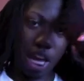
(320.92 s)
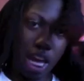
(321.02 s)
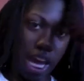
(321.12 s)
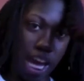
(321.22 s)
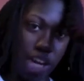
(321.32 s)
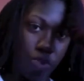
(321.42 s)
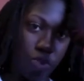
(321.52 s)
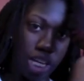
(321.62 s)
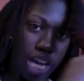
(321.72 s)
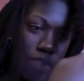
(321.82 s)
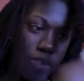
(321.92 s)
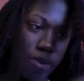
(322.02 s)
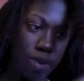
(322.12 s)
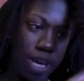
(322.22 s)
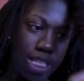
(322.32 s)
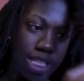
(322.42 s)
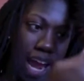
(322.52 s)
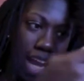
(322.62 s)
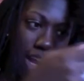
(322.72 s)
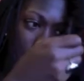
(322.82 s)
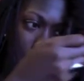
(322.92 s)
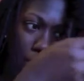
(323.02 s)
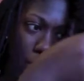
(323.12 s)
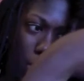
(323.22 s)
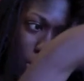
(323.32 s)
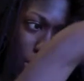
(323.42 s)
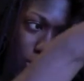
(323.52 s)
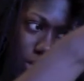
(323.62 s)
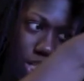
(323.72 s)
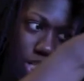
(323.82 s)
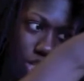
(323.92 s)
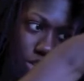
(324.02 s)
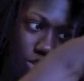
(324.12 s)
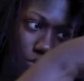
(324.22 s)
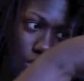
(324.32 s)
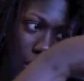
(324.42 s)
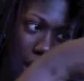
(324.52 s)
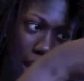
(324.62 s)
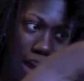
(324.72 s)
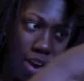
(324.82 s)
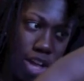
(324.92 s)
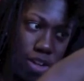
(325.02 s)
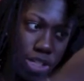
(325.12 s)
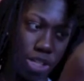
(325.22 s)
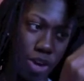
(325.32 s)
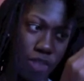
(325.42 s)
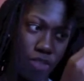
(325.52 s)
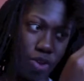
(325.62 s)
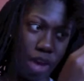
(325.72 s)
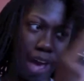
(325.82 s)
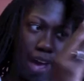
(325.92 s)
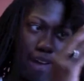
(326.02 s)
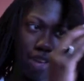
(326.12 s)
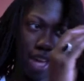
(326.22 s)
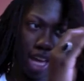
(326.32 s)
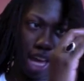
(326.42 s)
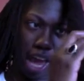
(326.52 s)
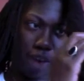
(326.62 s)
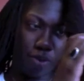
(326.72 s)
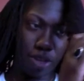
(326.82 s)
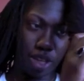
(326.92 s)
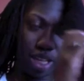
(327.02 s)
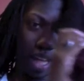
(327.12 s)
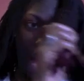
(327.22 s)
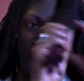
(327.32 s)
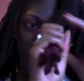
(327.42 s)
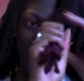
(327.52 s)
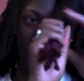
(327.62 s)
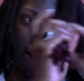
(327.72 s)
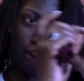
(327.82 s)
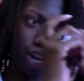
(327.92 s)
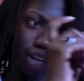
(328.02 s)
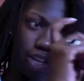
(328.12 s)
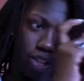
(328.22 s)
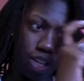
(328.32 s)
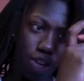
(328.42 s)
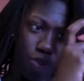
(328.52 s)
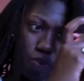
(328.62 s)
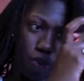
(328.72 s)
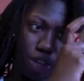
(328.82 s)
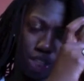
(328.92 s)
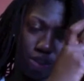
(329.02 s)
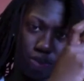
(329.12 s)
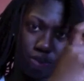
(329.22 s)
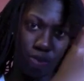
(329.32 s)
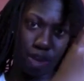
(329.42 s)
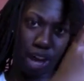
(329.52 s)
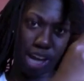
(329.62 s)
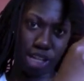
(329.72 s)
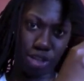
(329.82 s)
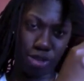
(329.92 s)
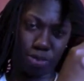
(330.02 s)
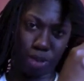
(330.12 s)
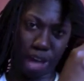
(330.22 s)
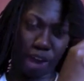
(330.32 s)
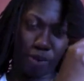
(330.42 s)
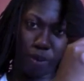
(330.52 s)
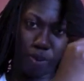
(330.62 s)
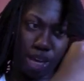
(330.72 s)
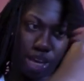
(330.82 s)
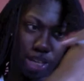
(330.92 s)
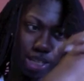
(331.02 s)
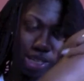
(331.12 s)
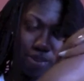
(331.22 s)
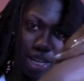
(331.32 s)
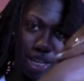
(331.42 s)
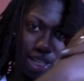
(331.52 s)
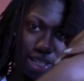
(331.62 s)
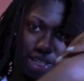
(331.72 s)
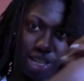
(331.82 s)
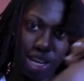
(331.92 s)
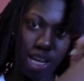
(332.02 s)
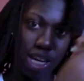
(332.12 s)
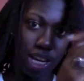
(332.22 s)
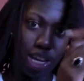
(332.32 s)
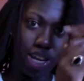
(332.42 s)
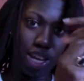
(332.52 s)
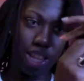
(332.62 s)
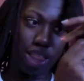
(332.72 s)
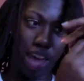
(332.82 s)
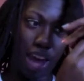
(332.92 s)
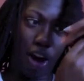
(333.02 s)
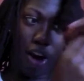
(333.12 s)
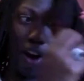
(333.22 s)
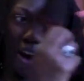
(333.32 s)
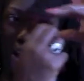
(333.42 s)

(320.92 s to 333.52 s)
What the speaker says: And you want to have rubber bands that are closest to your hair color. So if you have a really light hair color, then you want to not use black rubber bands because they are